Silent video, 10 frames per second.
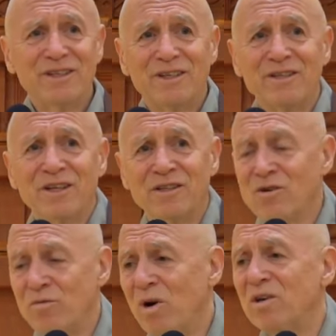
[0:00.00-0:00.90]
And then
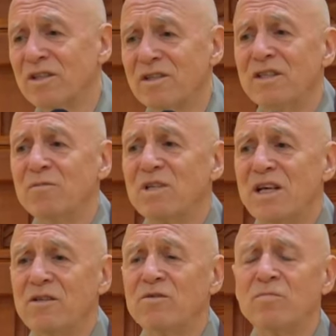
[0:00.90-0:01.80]
Kobong Sanim
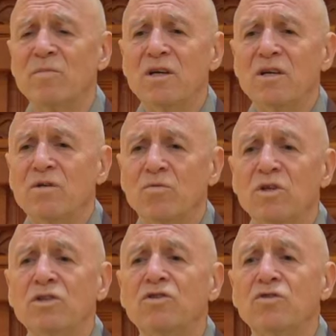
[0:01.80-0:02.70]
said to him,
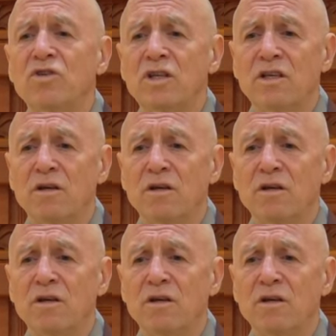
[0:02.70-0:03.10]
what did you see?